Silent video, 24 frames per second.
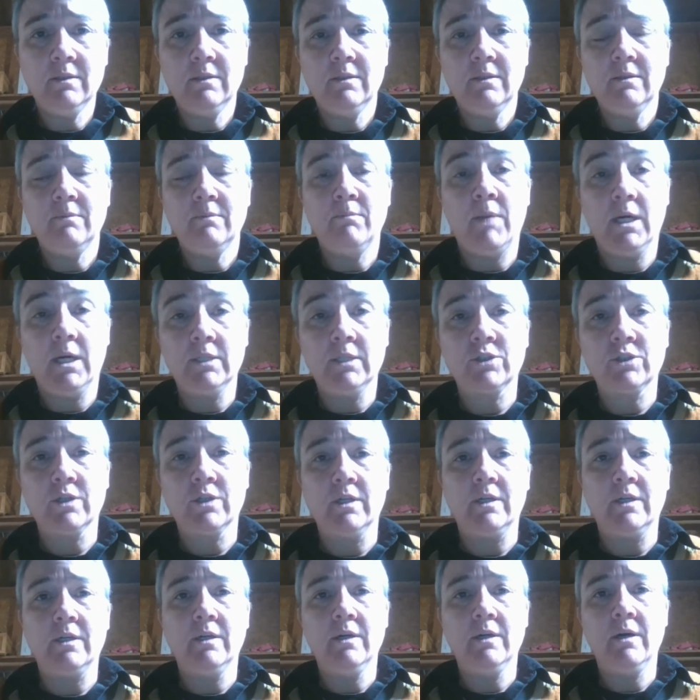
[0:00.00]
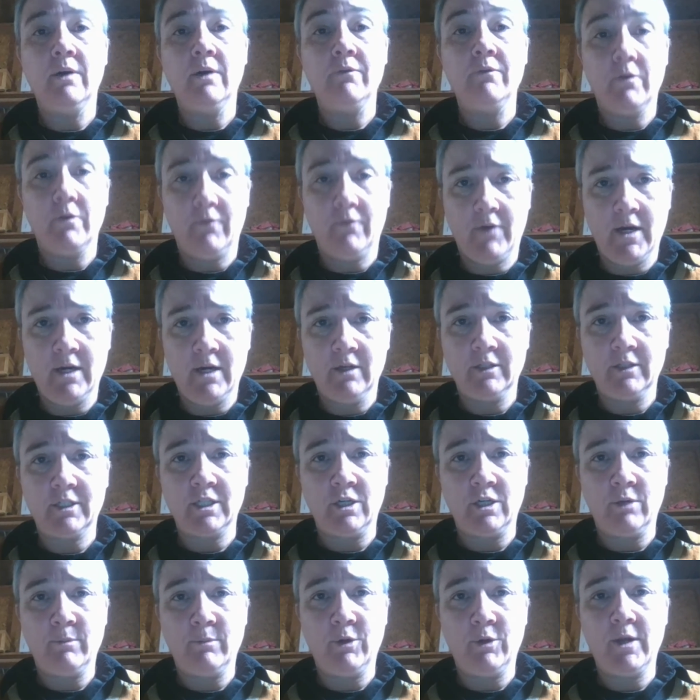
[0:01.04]
mantra of the fire
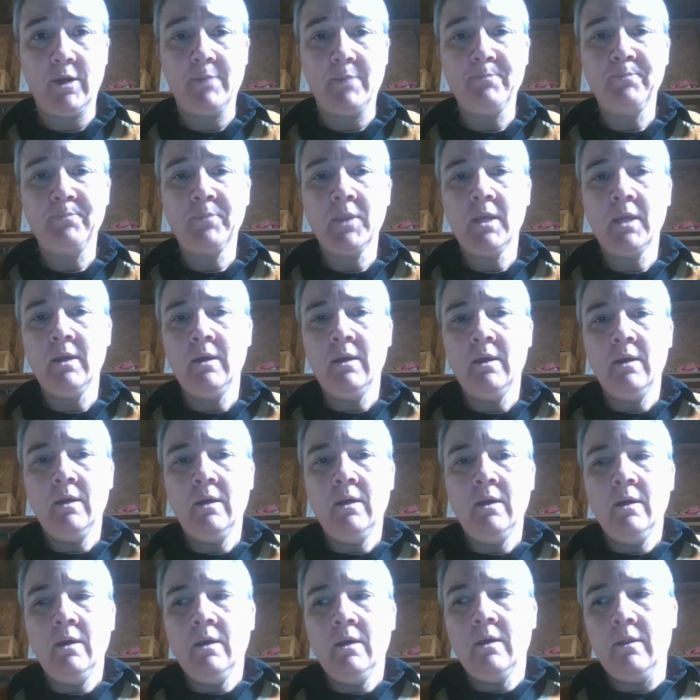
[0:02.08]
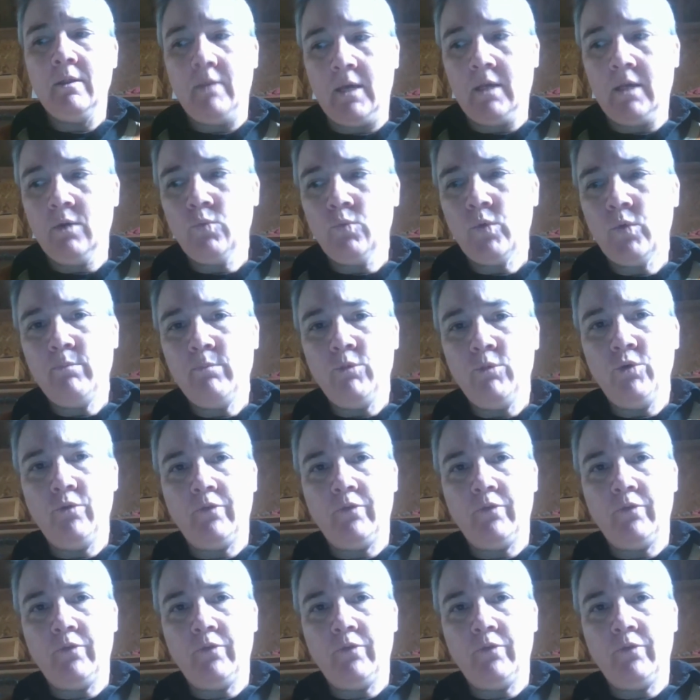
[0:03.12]
ceremony. Then we move